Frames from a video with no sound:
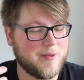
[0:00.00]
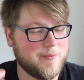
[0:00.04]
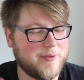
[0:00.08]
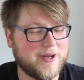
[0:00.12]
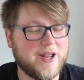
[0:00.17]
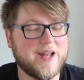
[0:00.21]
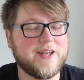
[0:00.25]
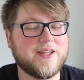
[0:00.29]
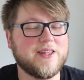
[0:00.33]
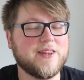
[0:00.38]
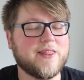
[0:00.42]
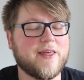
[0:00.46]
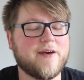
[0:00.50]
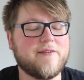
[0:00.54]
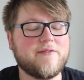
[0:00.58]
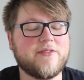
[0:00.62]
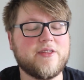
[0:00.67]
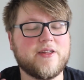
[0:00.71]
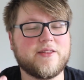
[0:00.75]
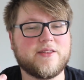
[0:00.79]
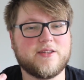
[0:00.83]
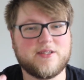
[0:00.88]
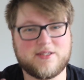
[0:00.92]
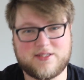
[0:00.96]
But I did
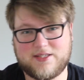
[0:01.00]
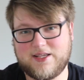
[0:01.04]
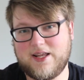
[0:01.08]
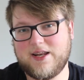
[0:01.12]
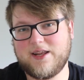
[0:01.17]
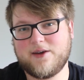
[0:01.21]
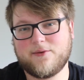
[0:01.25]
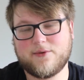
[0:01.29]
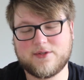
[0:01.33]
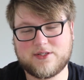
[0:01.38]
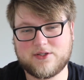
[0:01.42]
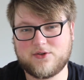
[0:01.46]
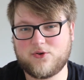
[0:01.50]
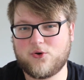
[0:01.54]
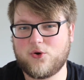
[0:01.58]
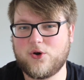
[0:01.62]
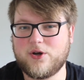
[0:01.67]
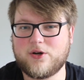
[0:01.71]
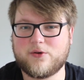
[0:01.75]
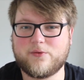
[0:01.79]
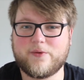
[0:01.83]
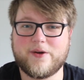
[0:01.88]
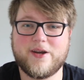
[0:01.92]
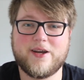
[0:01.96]
love that the setting was an
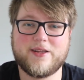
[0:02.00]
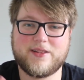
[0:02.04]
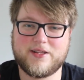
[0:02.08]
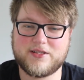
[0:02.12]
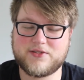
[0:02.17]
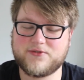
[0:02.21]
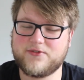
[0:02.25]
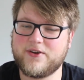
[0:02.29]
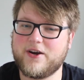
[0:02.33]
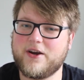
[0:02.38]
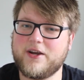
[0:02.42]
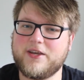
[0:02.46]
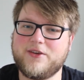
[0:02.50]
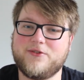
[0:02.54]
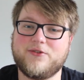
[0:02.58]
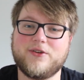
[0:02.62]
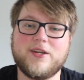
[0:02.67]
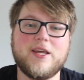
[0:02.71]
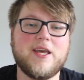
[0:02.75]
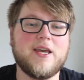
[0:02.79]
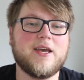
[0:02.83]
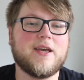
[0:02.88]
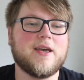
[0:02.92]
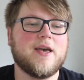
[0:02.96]
oil rig. That's very
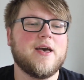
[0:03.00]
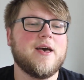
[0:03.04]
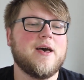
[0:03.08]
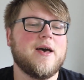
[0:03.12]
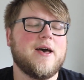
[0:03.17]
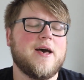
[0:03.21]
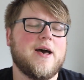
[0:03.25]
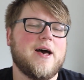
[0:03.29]
unique.